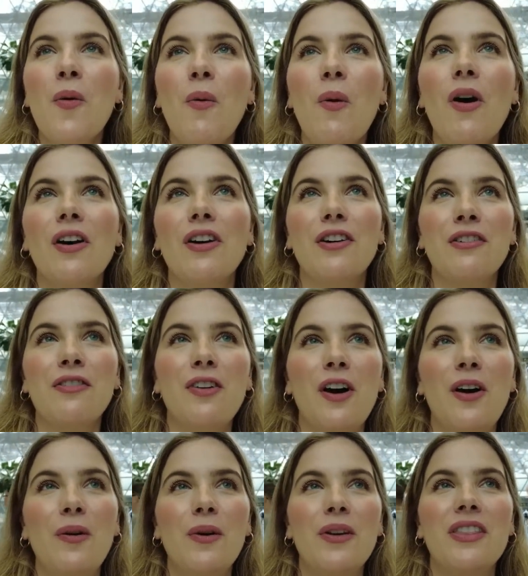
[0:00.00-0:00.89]

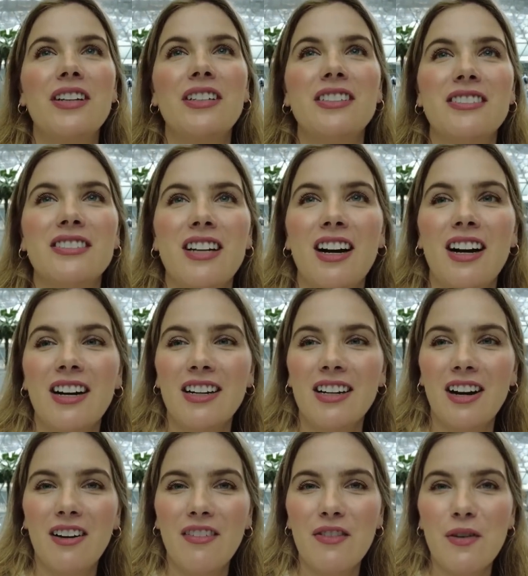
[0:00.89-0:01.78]
waterfall with the
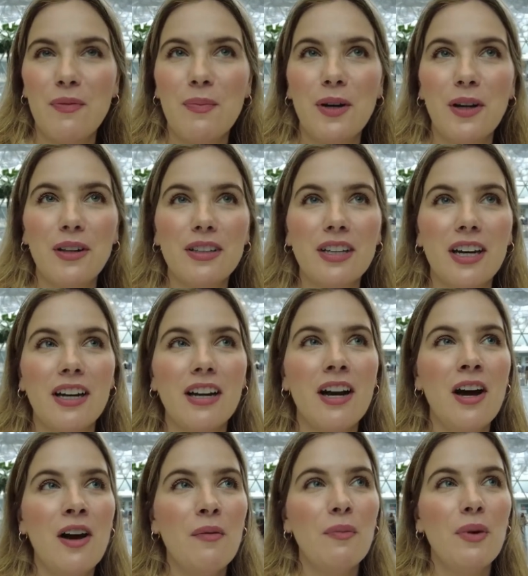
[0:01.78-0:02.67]
design of the building,
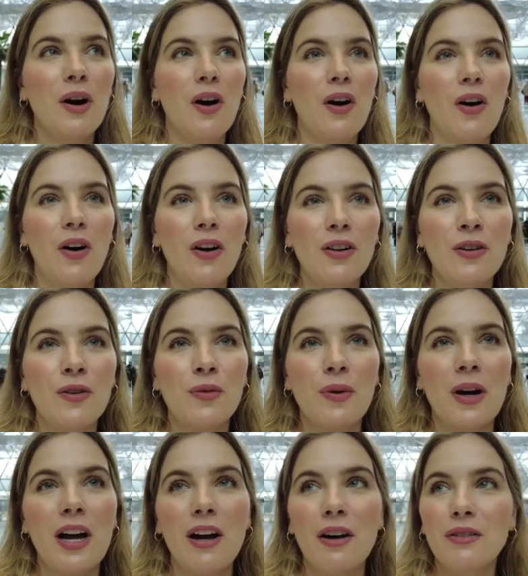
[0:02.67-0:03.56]
but all
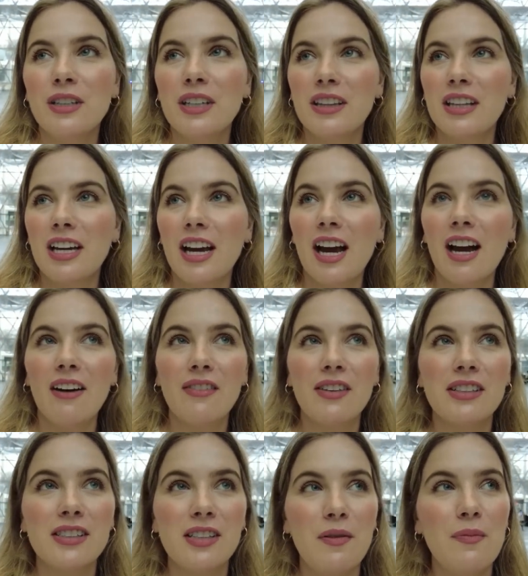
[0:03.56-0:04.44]
around it they have this